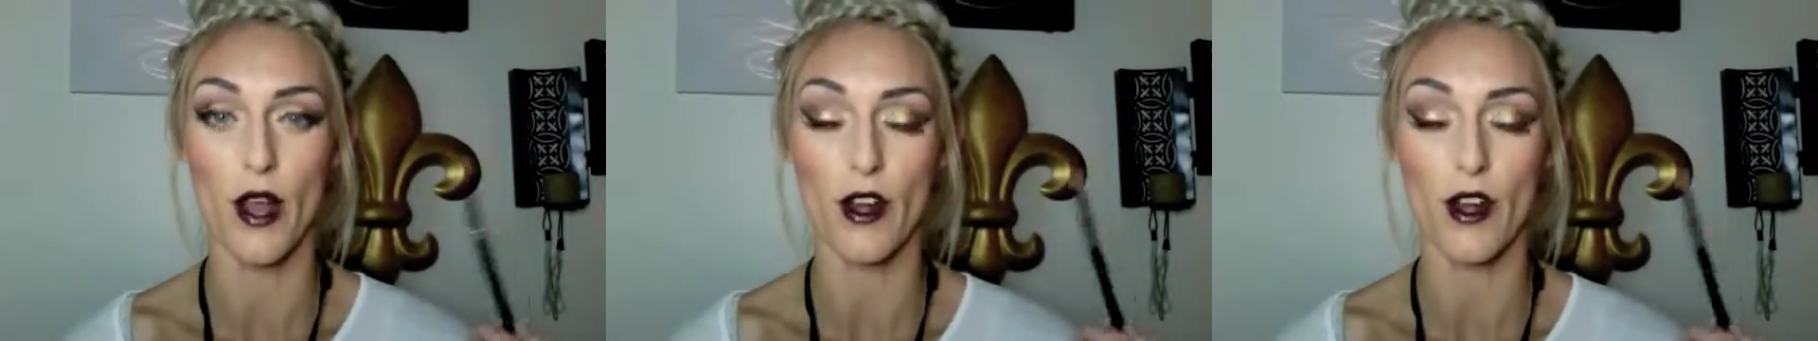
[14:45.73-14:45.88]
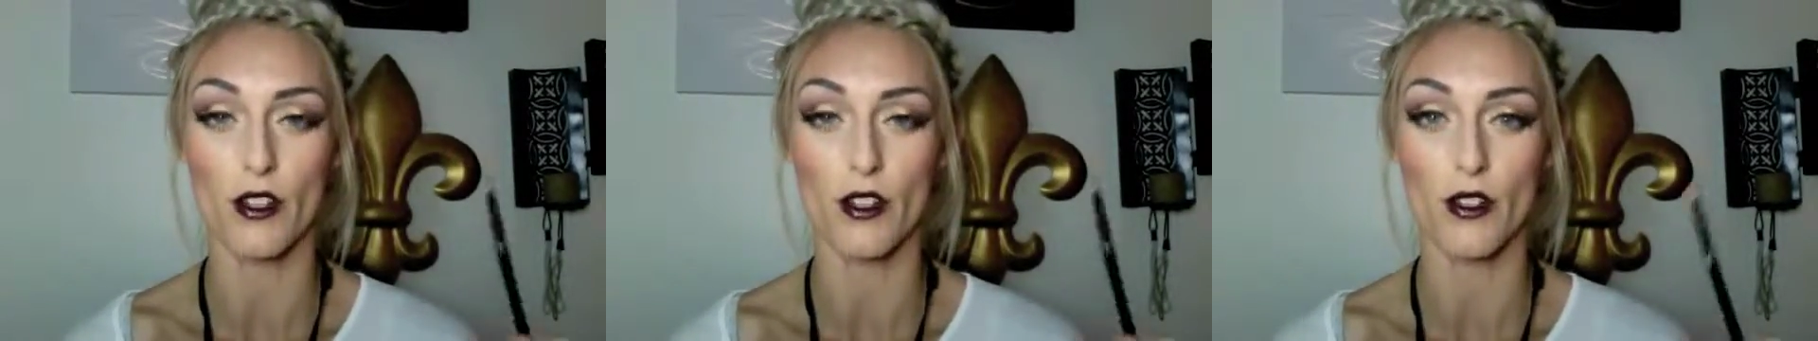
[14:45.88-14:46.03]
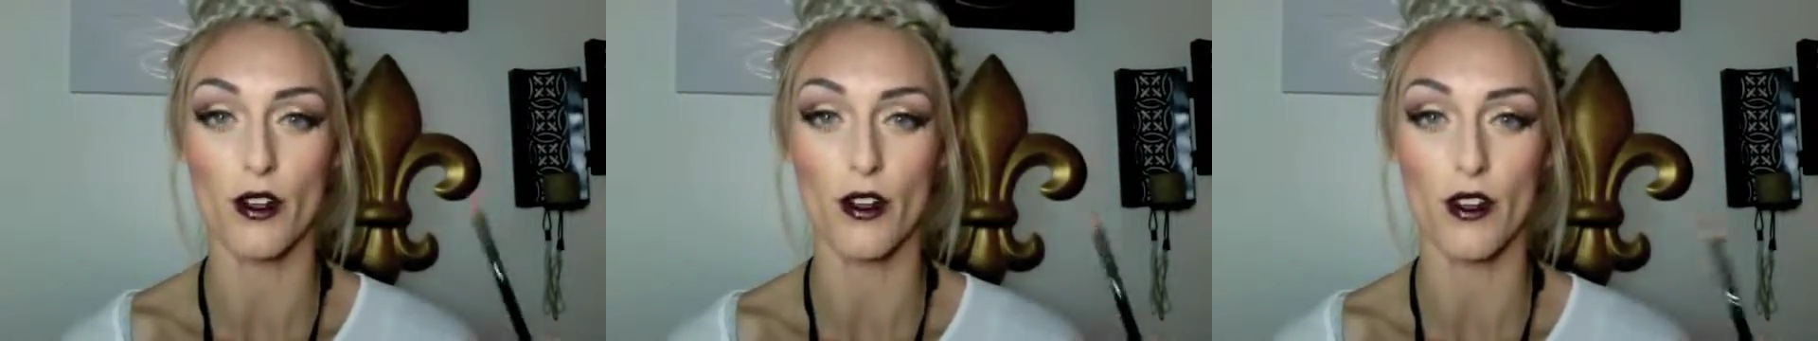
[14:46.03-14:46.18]
to
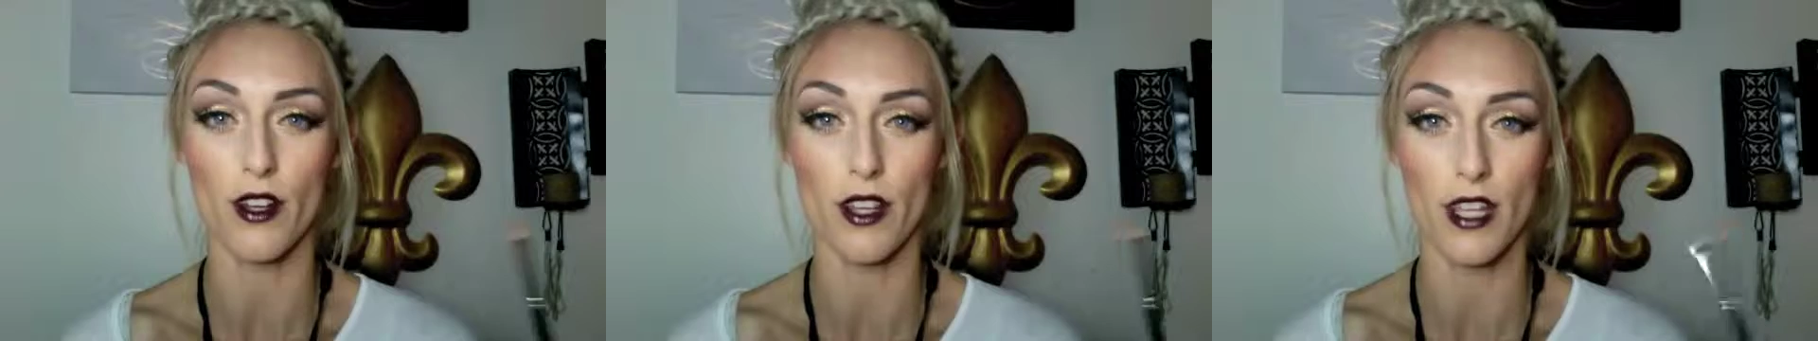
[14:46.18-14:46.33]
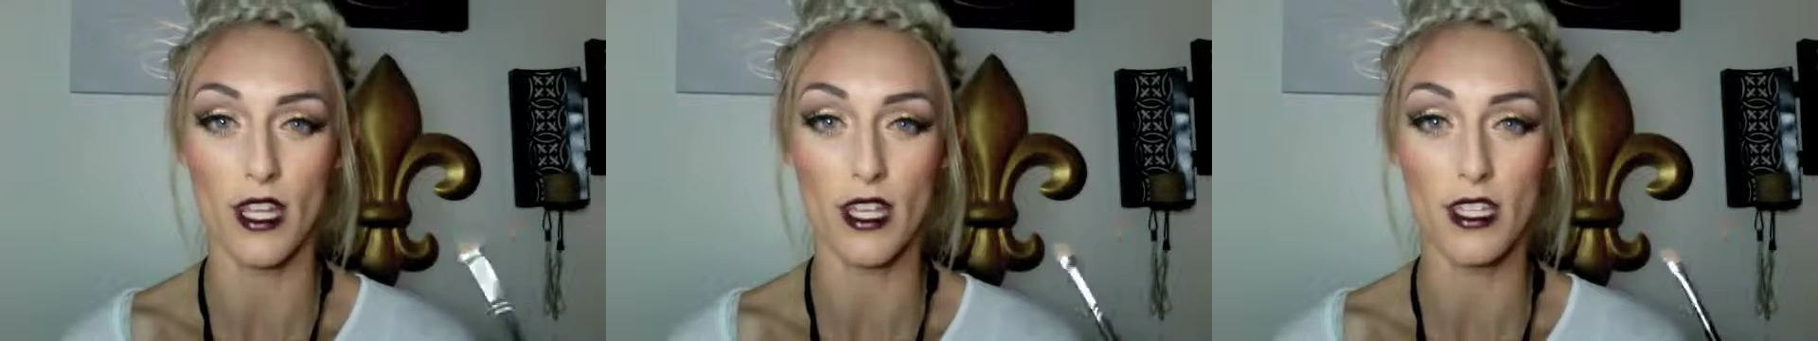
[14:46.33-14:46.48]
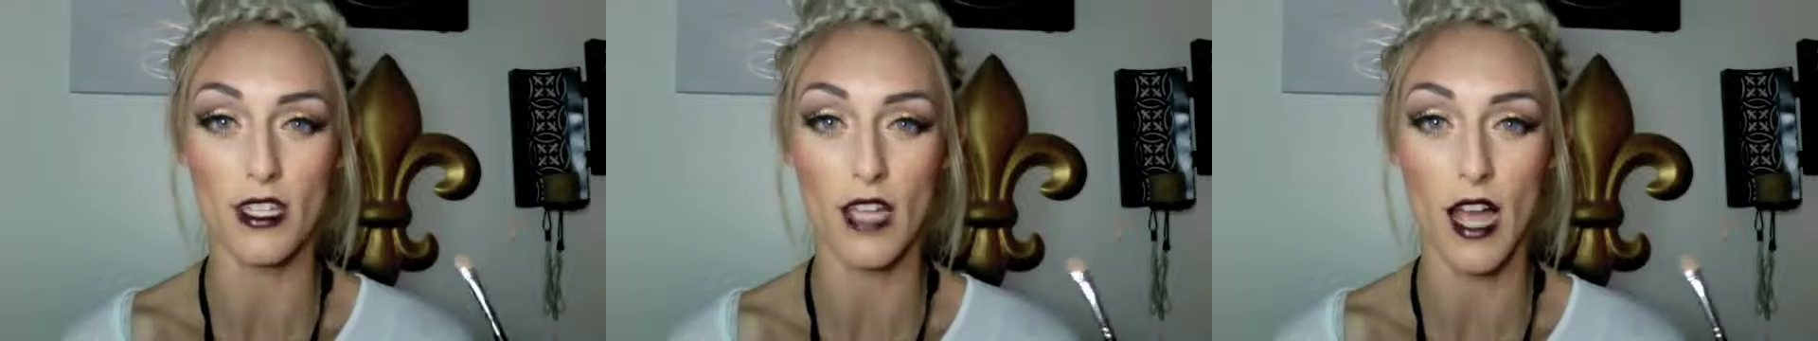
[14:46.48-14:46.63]
turn
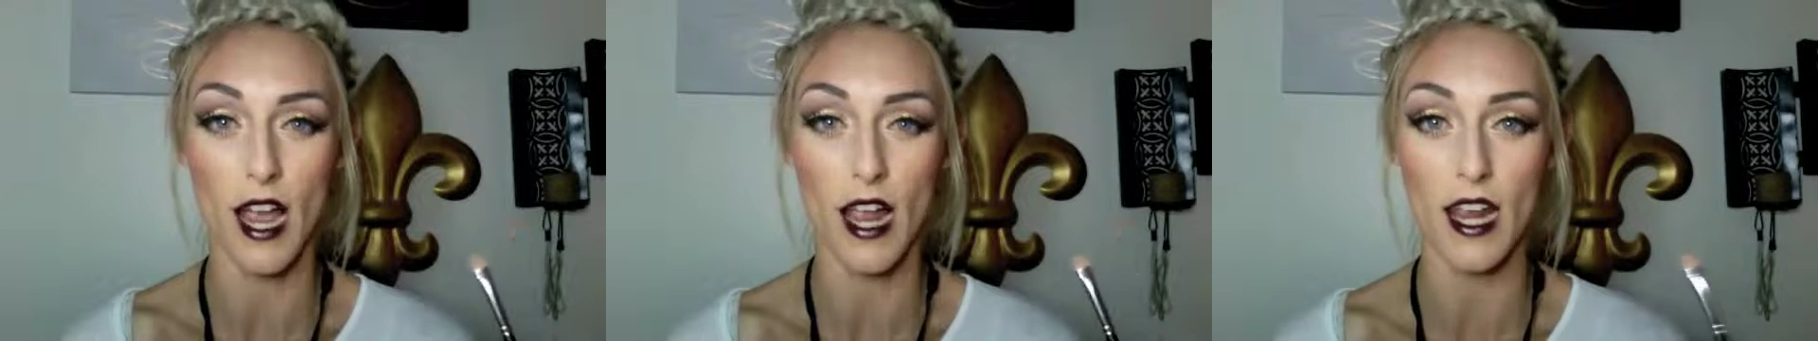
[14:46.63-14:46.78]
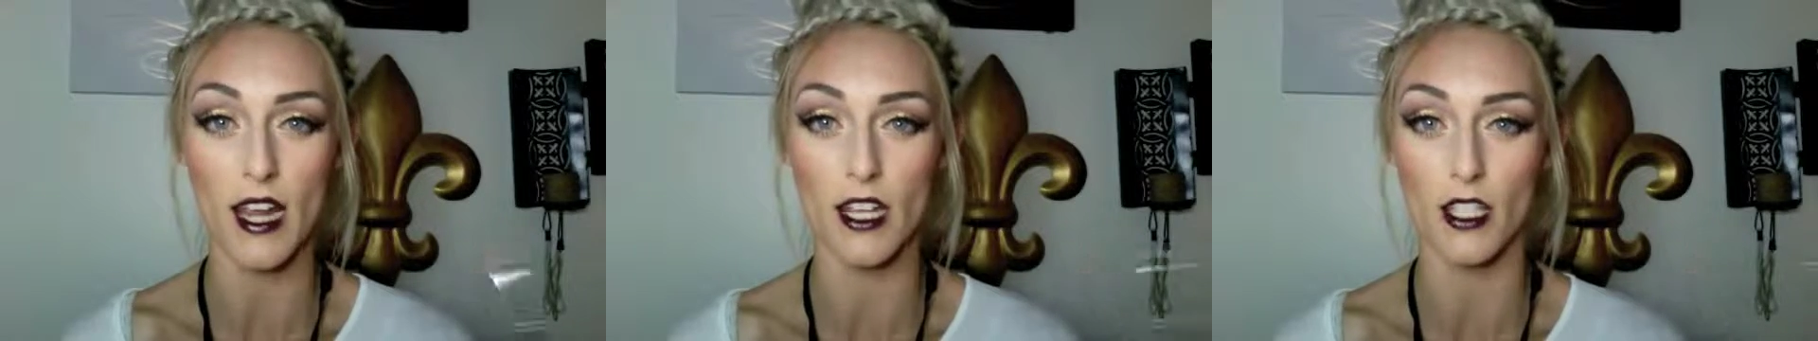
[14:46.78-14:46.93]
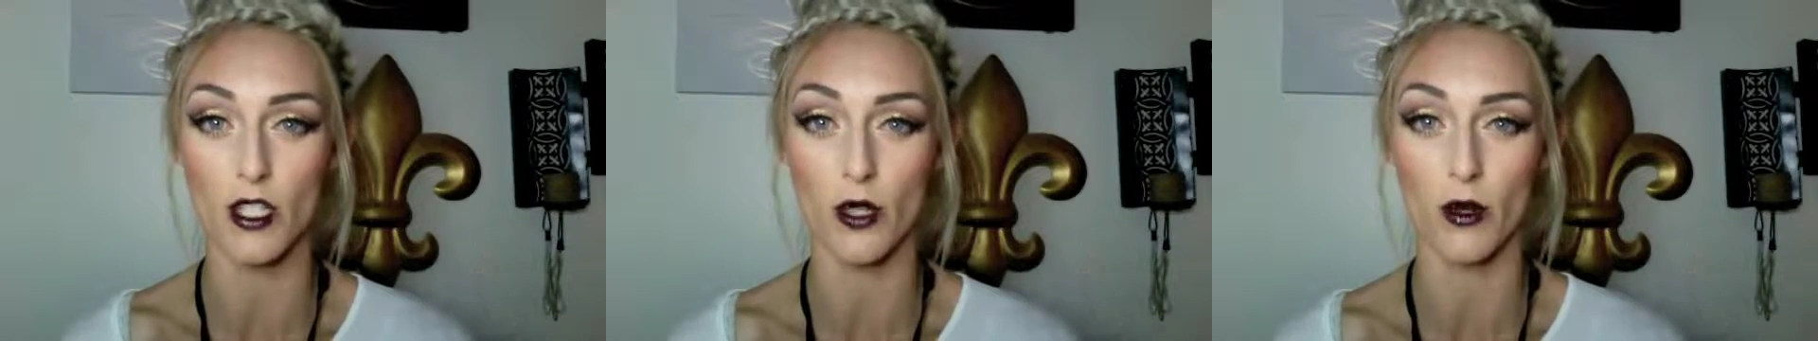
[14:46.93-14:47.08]
this eye
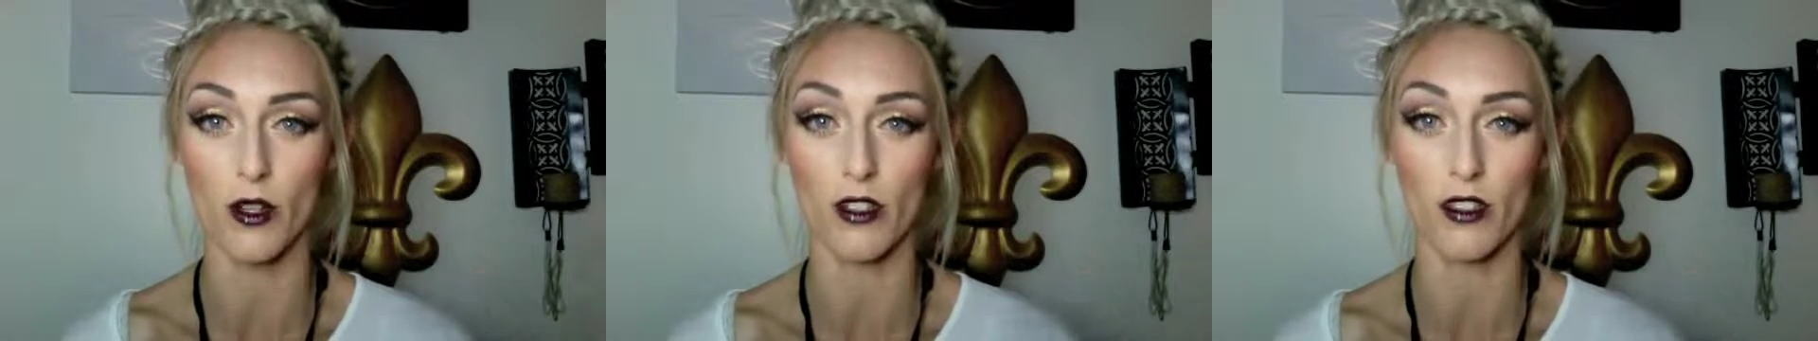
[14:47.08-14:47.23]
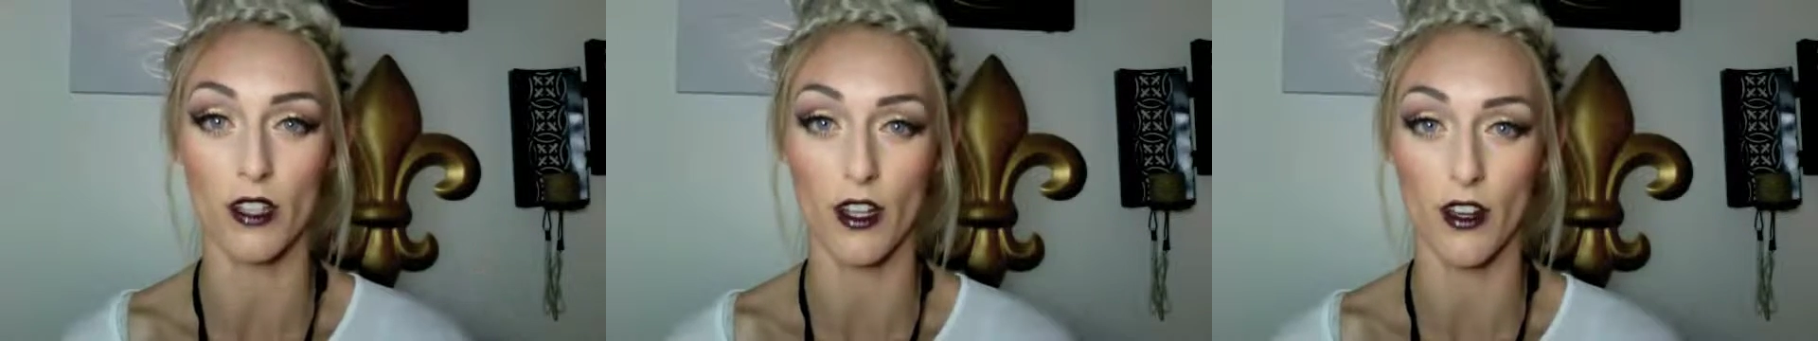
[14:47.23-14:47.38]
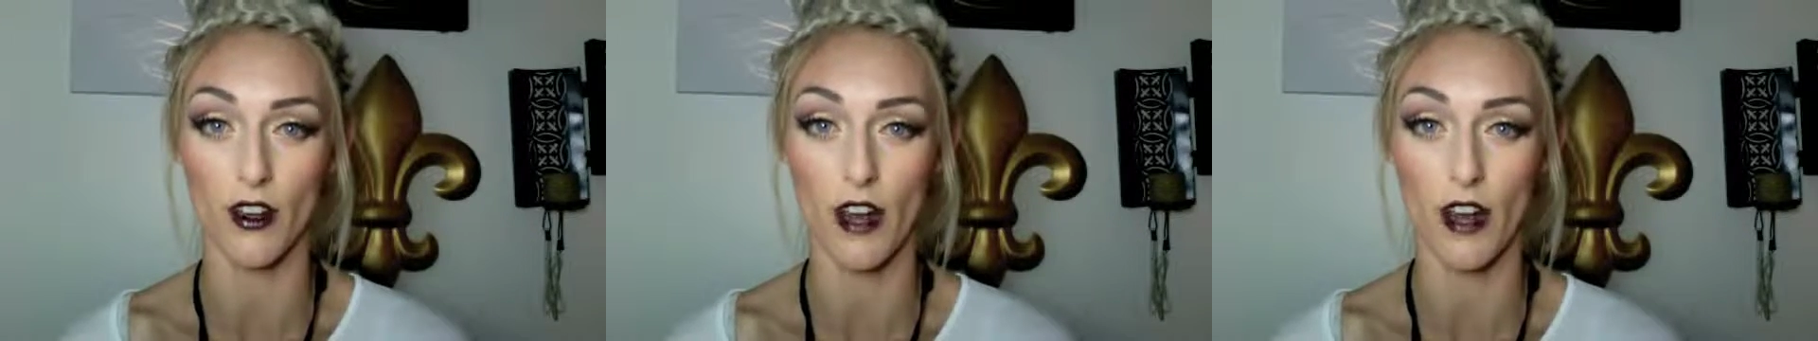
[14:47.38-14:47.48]
into a glitter